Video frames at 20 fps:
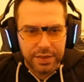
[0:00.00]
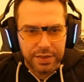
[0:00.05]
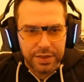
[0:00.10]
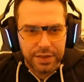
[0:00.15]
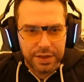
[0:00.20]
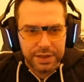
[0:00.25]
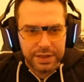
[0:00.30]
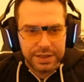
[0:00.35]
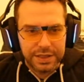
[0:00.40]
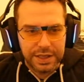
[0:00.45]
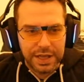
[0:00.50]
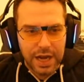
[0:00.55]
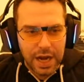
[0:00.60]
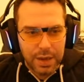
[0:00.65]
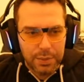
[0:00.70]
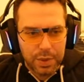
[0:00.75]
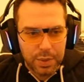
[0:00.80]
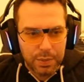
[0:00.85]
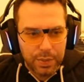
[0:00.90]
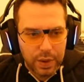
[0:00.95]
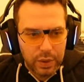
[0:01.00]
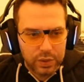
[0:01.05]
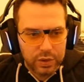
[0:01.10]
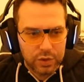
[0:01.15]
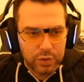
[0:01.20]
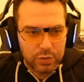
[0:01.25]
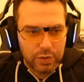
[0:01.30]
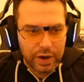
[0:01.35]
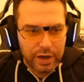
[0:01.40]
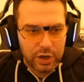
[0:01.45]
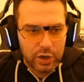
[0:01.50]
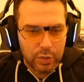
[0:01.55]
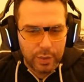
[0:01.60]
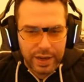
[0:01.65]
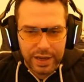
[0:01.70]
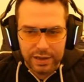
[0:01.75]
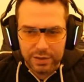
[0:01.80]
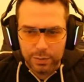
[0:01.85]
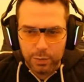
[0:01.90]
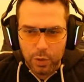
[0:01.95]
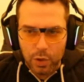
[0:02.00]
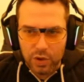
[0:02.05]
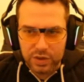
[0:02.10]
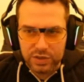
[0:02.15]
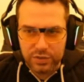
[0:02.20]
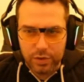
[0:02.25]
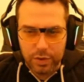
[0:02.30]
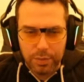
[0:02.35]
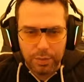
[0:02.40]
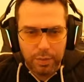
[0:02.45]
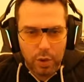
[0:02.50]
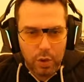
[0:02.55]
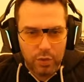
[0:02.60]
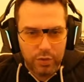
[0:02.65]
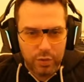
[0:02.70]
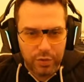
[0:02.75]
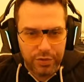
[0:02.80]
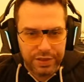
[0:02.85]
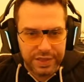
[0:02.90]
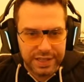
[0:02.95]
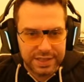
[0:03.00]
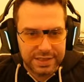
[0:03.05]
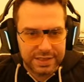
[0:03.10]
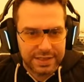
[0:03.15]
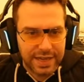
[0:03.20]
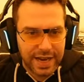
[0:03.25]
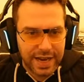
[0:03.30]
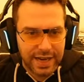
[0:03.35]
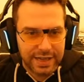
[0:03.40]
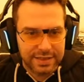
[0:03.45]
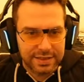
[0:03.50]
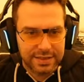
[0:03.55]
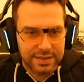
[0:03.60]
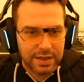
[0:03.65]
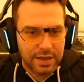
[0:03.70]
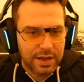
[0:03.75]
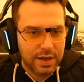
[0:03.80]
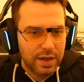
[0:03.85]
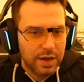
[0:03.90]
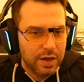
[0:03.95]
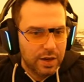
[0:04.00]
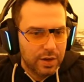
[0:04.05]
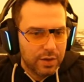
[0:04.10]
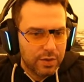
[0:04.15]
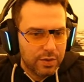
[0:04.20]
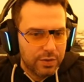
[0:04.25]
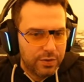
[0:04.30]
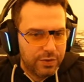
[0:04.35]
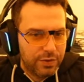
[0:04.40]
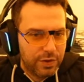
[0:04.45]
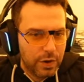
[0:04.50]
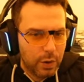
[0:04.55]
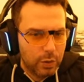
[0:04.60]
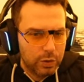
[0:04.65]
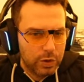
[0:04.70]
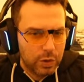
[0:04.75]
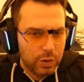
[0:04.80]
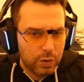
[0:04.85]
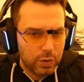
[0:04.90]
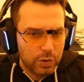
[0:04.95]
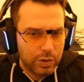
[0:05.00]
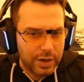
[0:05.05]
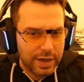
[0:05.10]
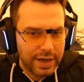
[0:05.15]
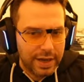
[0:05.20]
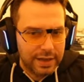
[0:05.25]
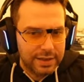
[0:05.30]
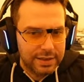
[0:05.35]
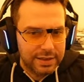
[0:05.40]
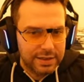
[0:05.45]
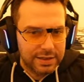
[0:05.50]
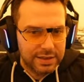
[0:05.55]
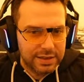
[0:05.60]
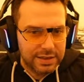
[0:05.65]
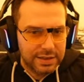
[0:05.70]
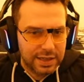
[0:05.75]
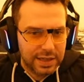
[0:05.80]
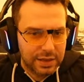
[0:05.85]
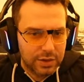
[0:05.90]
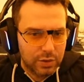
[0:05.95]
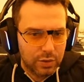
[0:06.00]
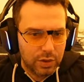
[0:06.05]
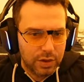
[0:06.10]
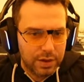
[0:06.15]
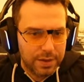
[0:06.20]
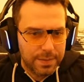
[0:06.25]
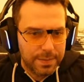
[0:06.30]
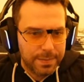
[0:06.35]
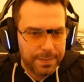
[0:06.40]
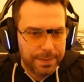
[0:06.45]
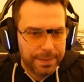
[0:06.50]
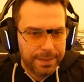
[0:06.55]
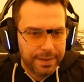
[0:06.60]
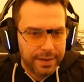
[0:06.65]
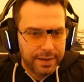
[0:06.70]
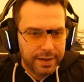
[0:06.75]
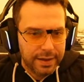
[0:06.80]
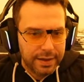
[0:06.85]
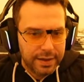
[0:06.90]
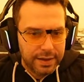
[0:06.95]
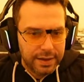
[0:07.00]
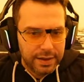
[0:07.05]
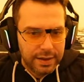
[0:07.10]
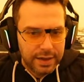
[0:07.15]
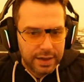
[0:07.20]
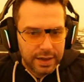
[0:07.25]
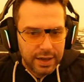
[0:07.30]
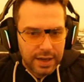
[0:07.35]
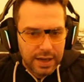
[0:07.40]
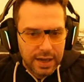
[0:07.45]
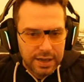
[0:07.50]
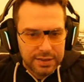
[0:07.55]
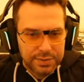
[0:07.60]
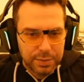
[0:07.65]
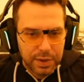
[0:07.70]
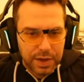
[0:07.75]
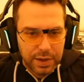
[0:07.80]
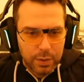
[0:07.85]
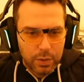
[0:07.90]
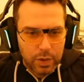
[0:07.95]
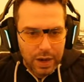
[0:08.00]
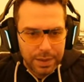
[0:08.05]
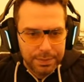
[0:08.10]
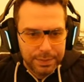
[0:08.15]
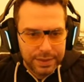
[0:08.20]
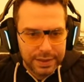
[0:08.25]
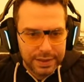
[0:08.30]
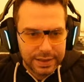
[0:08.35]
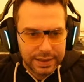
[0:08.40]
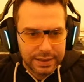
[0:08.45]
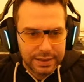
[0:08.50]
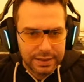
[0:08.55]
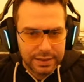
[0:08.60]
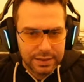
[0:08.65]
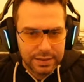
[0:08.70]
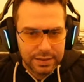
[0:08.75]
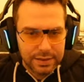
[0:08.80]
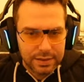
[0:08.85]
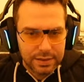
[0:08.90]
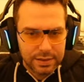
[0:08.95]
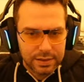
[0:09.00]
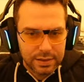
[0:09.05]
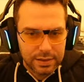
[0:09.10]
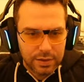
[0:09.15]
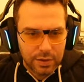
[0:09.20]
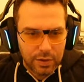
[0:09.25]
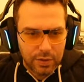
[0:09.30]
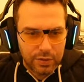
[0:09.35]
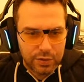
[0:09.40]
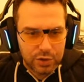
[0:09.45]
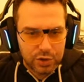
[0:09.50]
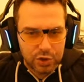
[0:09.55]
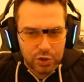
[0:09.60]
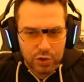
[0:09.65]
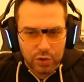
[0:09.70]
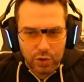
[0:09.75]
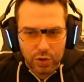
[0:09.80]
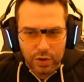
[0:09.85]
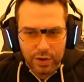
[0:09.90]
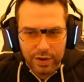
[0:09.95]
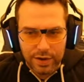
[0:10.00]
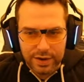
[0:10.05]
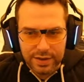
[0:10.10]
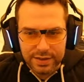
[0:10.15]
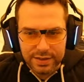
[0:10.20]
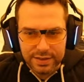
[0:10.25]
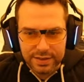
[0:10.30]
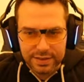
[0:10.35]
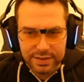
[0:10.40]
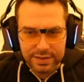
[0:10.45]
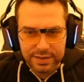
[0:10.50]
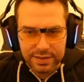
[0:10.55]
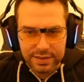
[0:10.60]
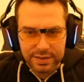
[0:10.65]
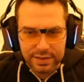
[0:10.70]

the gear I'm about to recommend works for both of these tanks. Frodo and Isildur. As my weapon of choice,